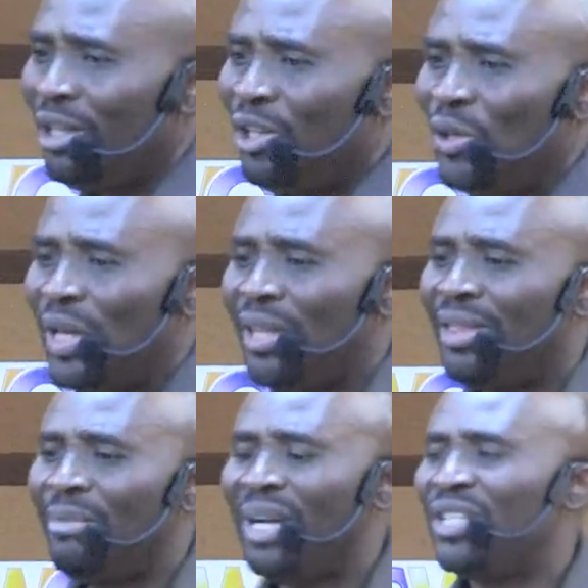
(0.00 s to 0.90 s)
You get
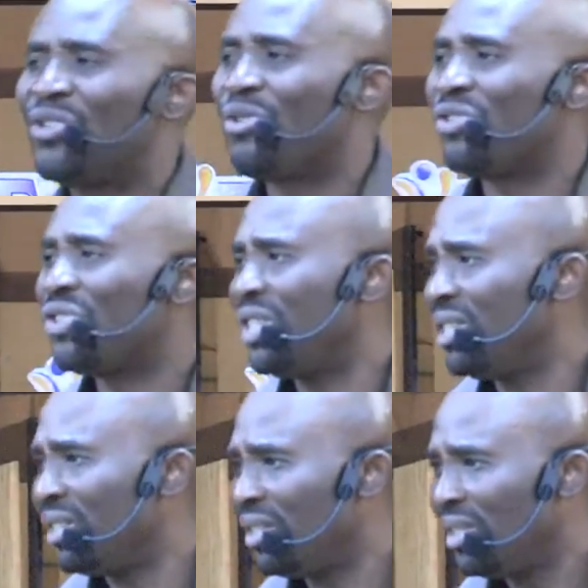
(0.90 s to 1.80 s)
there by trusting.
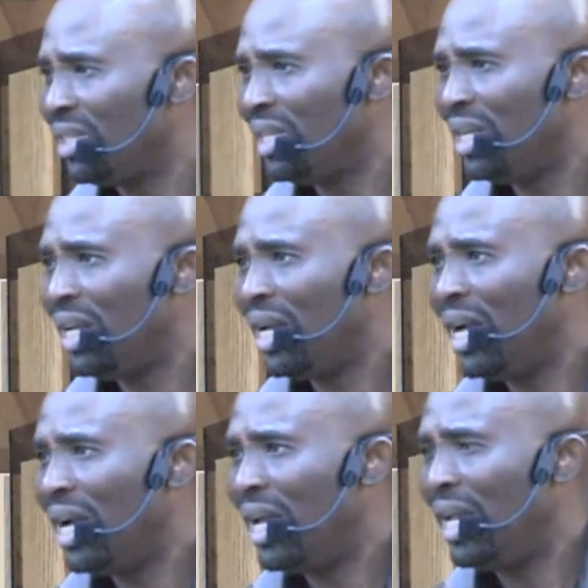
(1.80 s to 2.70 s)

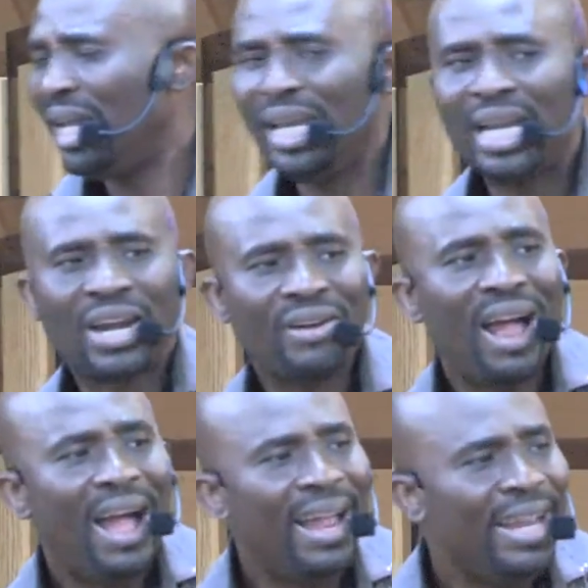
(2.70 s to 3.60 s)
In
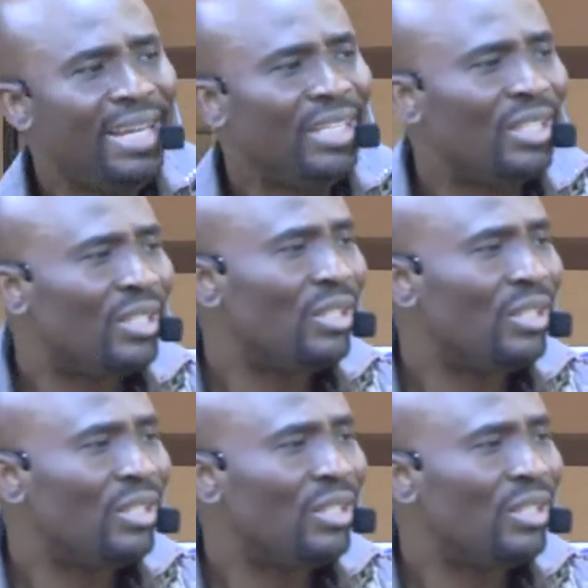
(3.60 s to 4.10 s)
Christ,